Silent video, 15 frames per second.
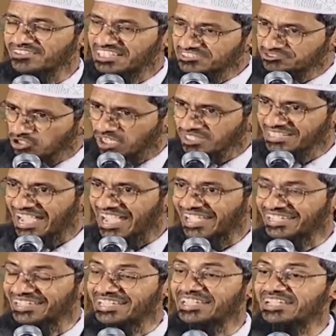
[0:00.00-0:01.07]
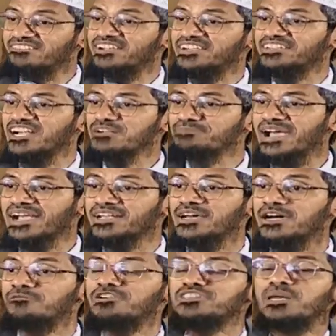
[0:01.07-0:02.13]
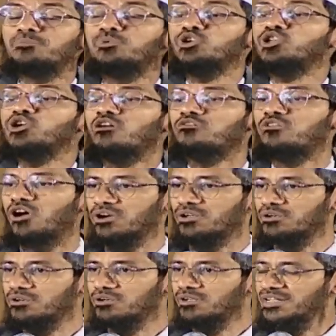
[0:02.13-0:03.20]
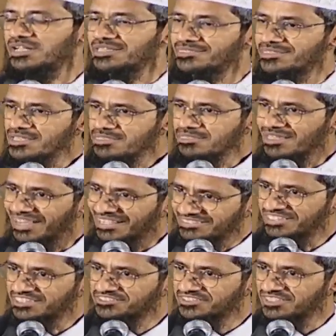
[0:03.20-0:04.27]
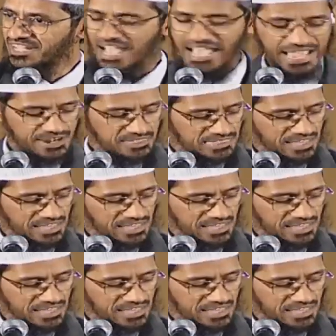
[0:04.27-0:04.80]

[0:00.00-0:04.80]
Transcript: if he does not die, he will return back with the booty of war. This hadith and